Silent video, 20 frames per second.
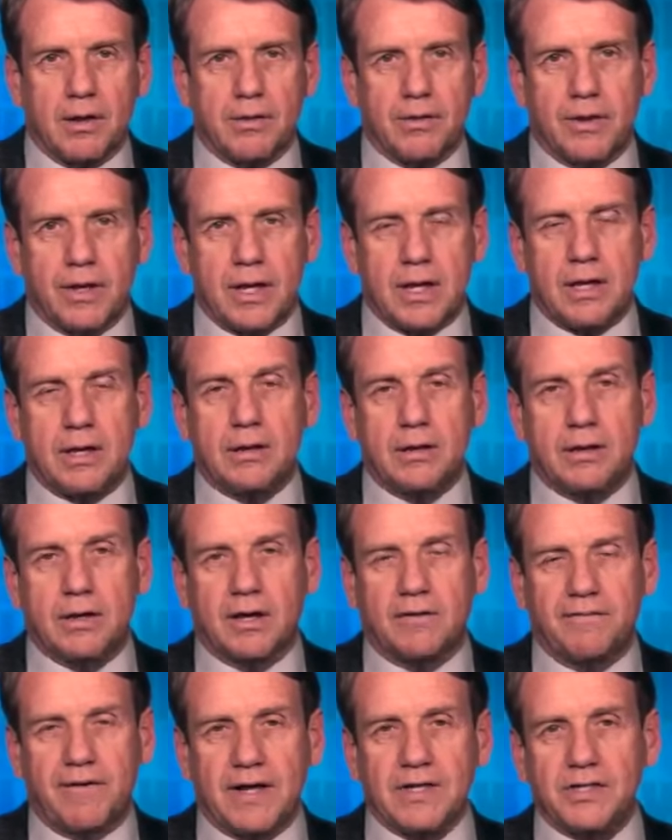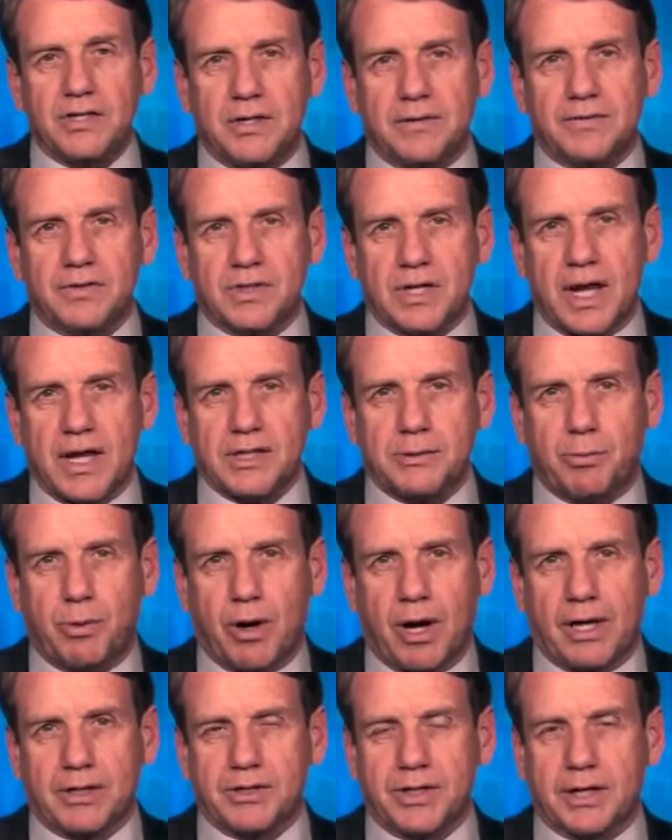The Convention of States
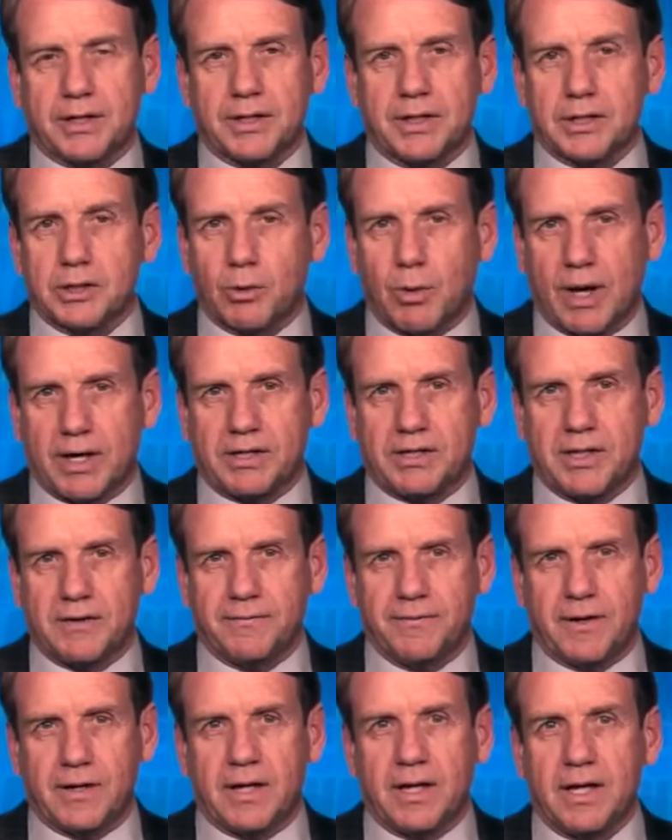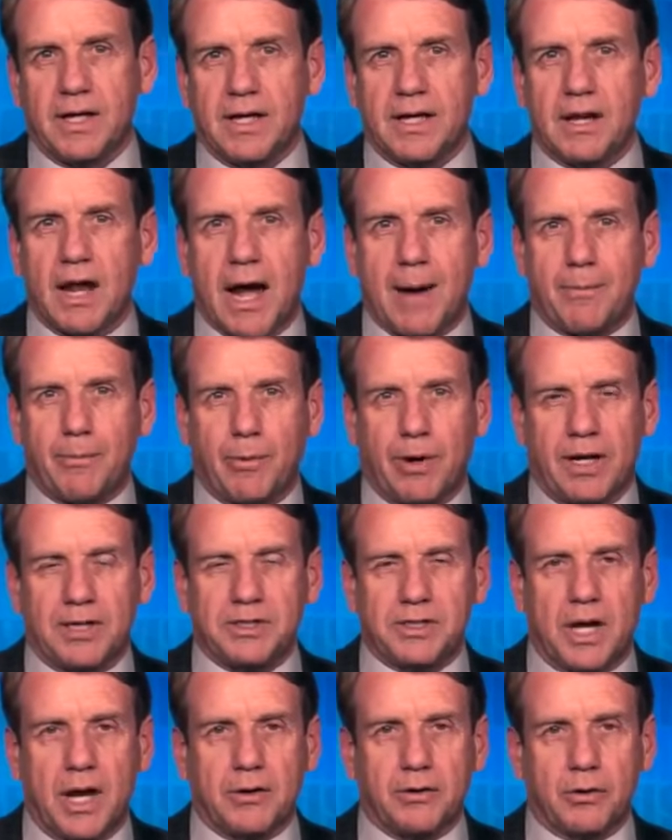Project is quite different. It
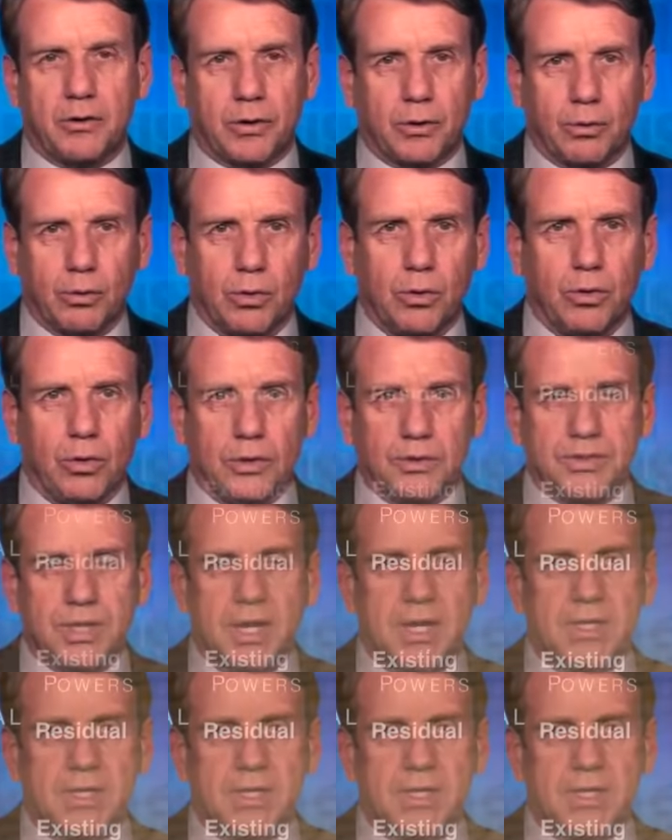operates under the rules